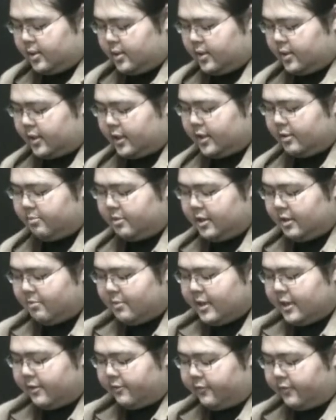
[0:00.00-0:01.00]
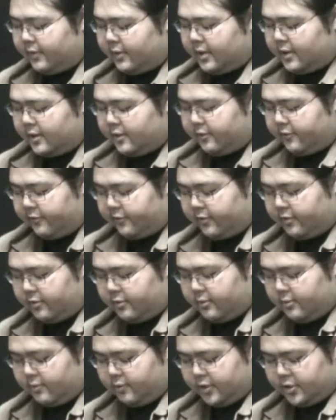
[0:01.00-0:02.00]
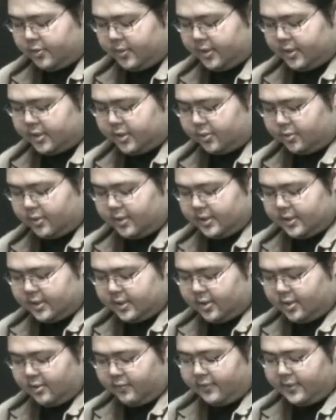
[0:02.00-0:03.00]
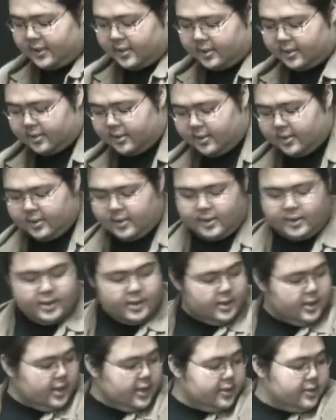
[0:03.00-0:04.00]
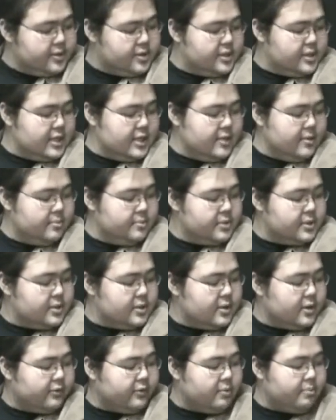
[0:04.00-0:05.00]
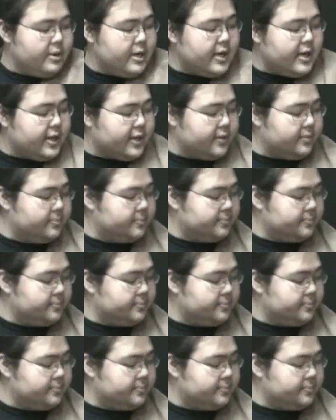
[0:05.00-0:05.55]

again being mindful of which way the sword is curving and the seams of the bag.